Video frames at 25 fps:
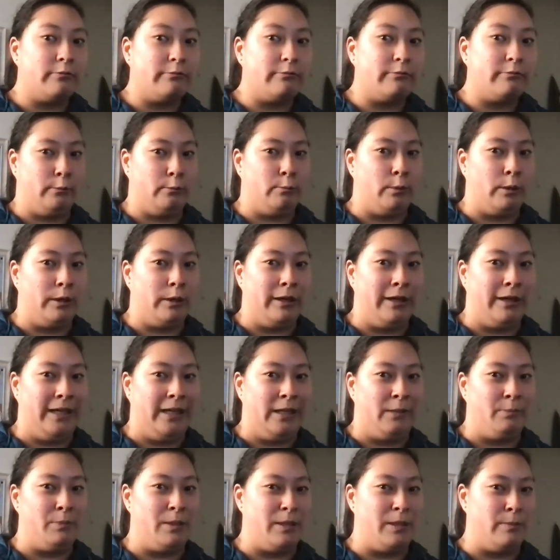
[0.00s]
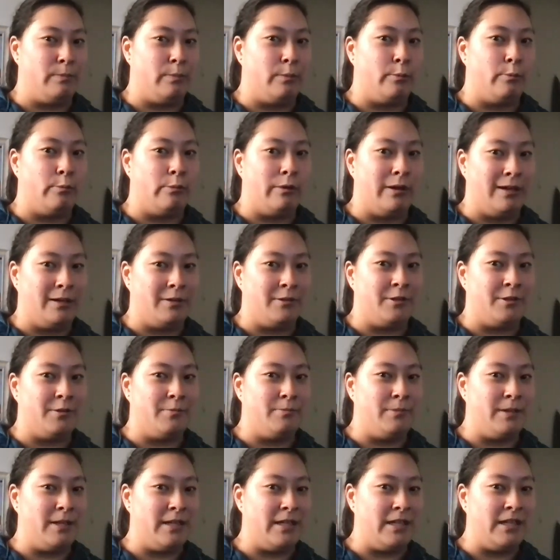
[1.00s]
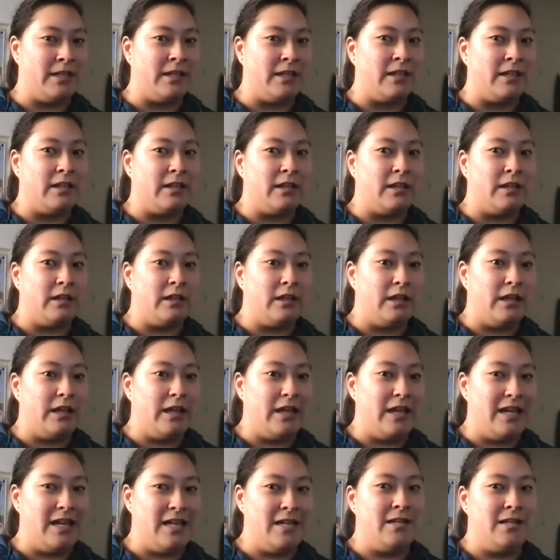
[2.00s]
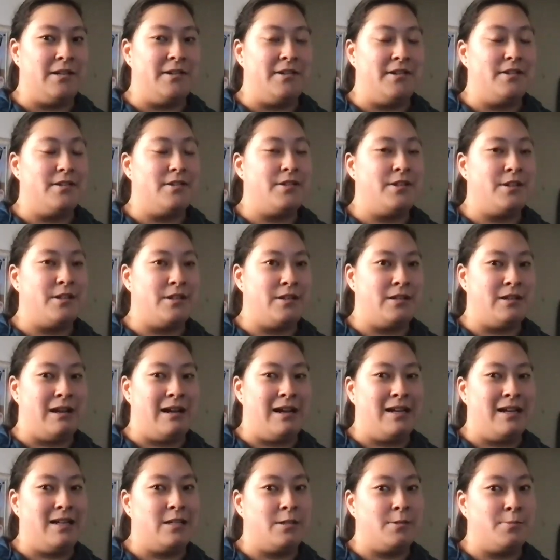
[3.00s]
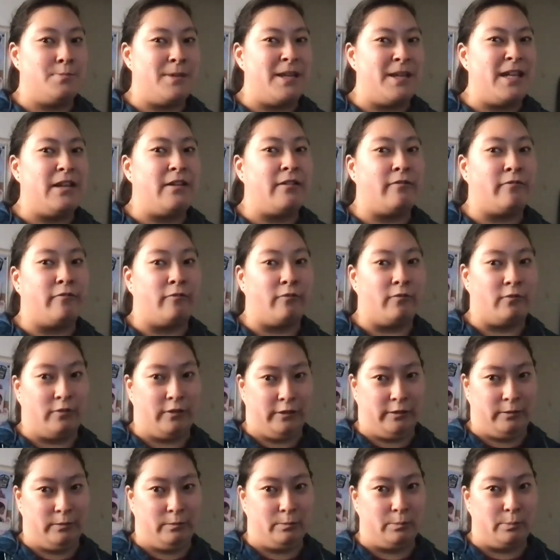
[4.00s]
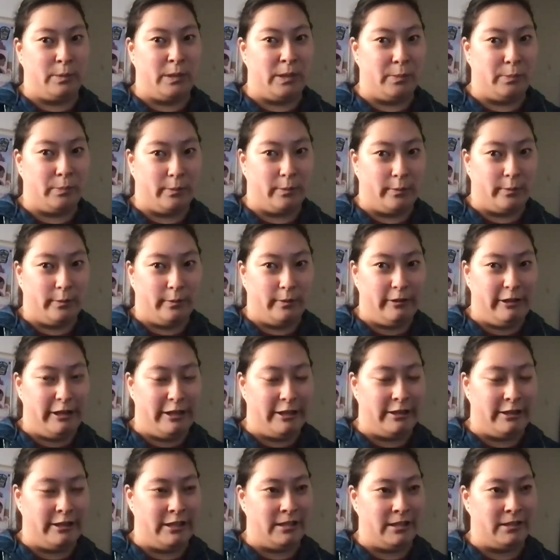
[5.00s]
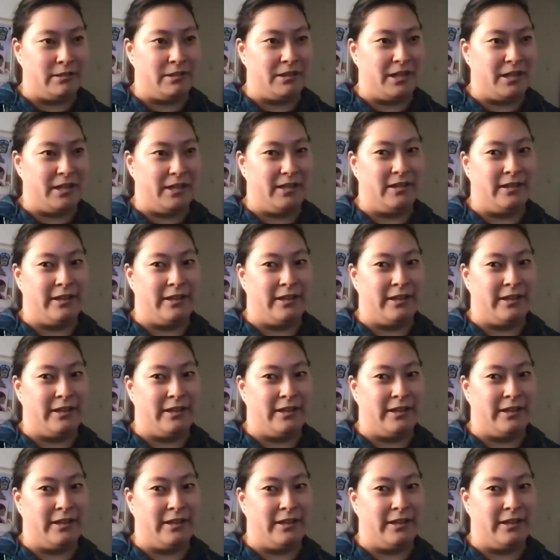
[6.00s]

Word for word: Yeah. Or why people want to be and to not speak for people. I think that